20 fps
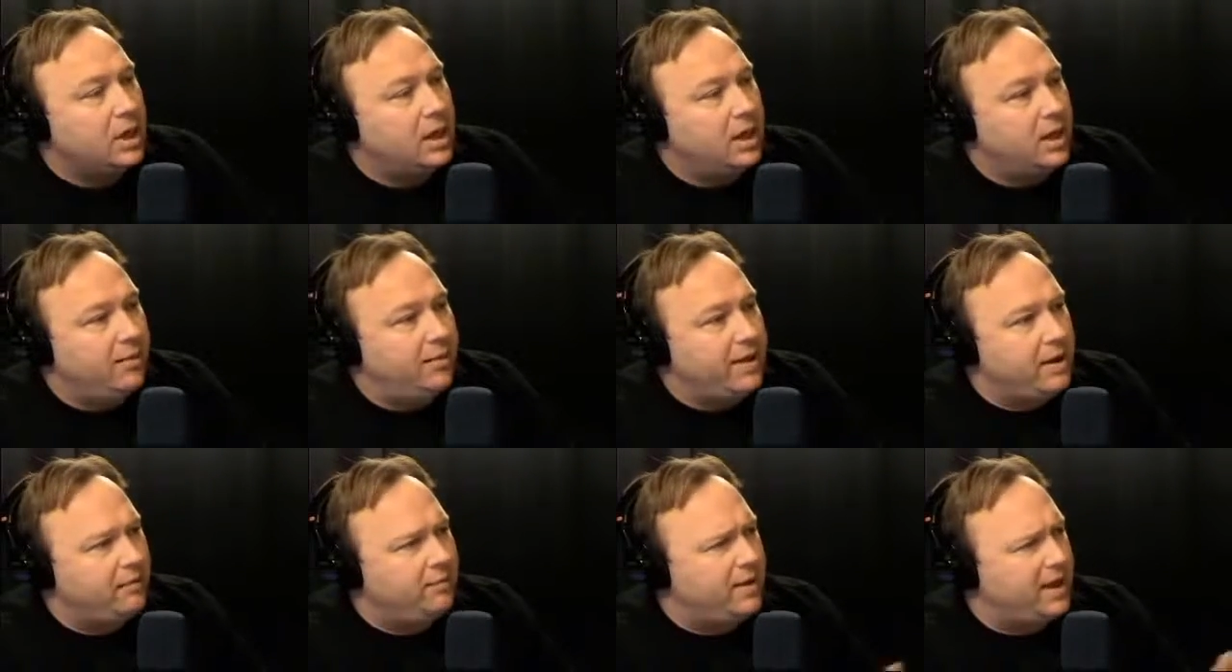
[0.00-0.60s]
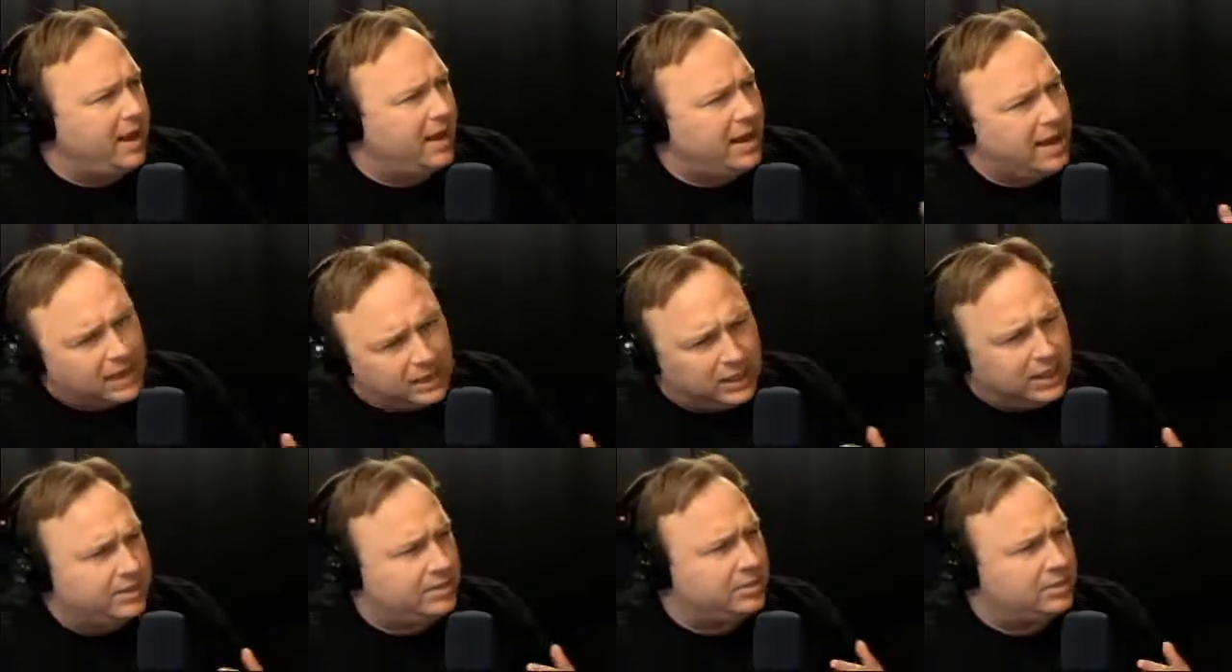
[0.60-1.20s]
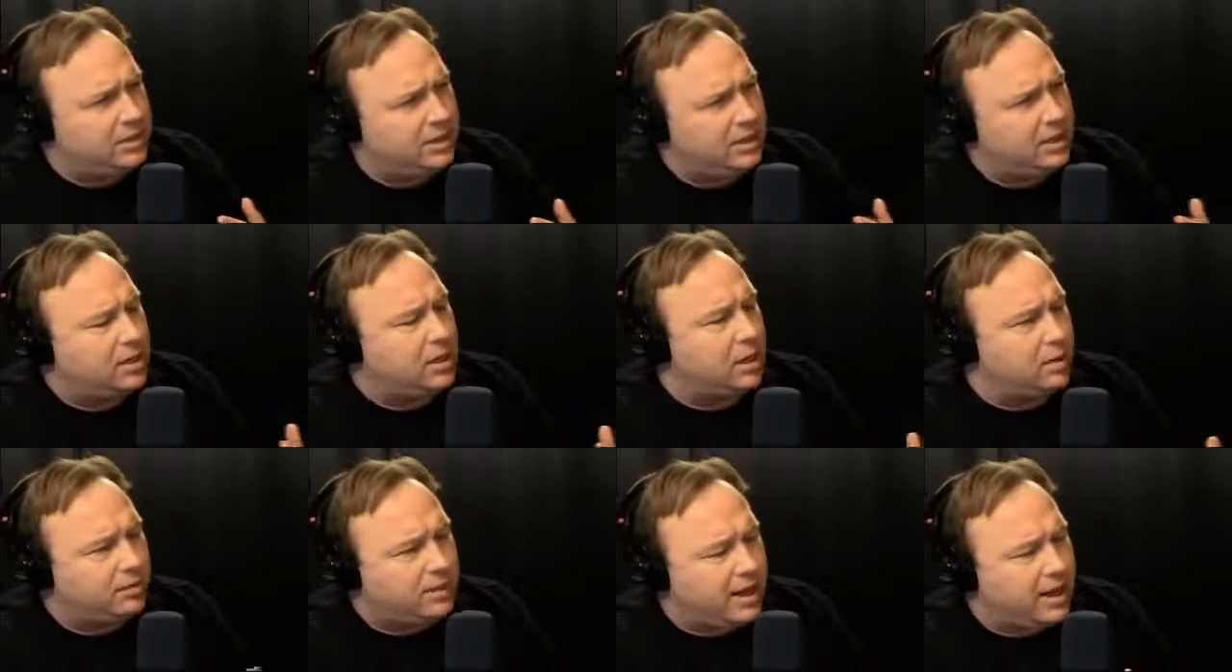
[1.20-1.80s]
They had LSD,
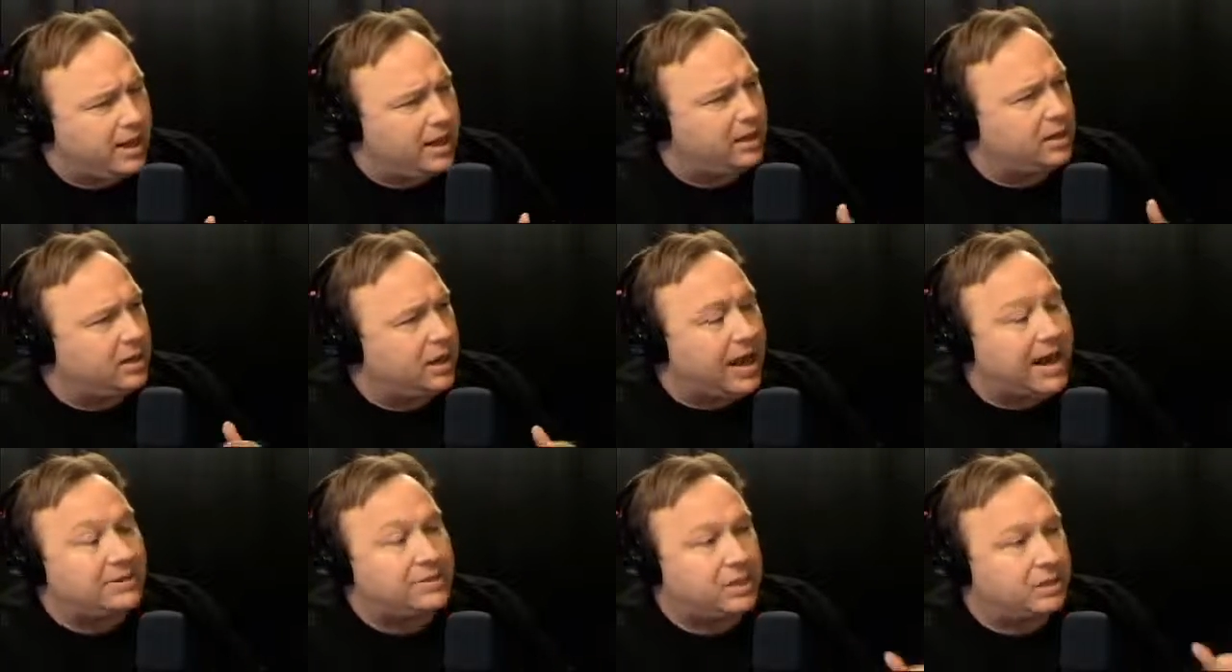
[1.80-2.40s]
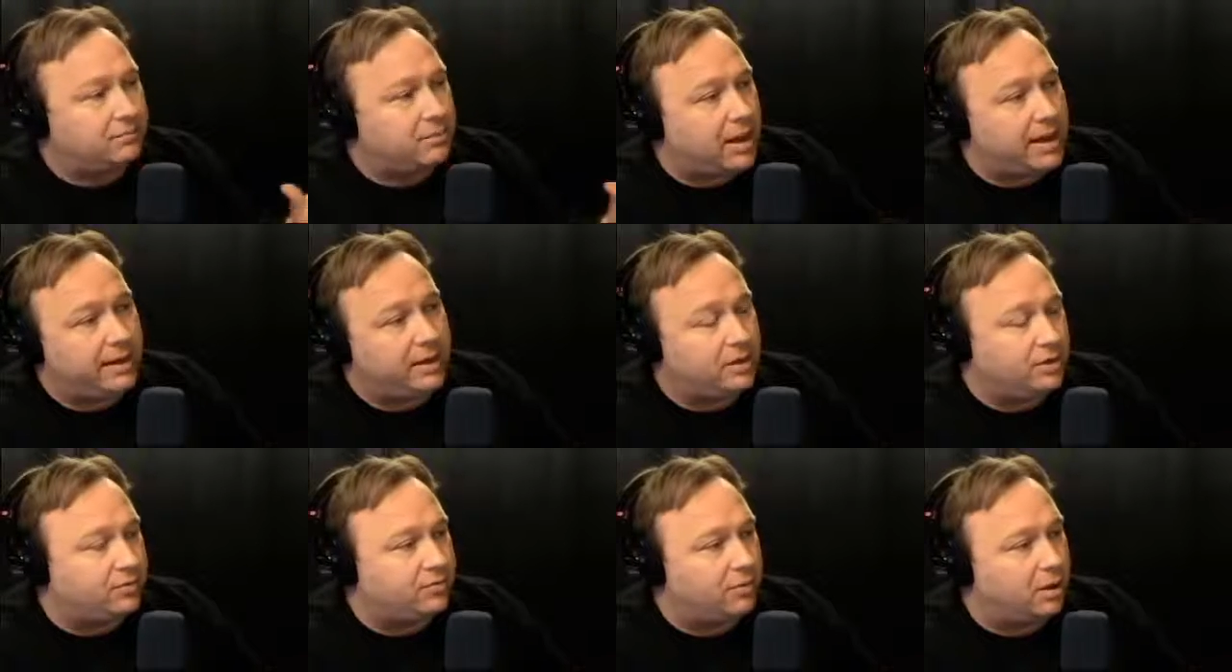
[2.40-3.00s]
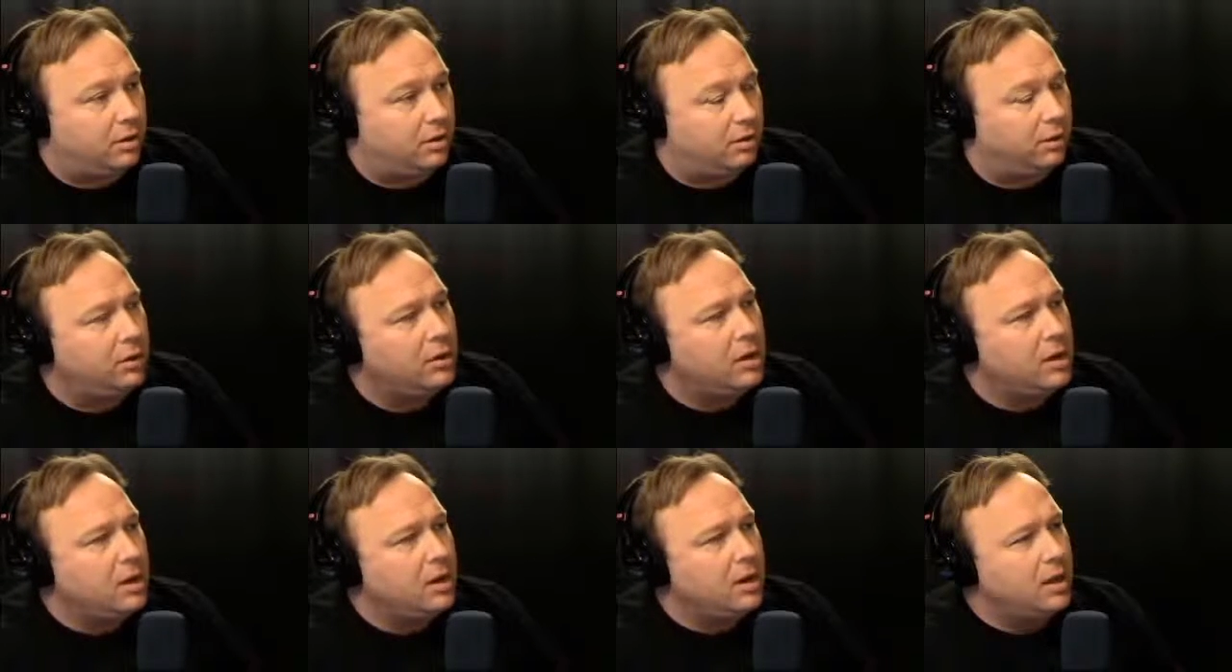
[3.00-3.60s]
cocaine, classic mind control.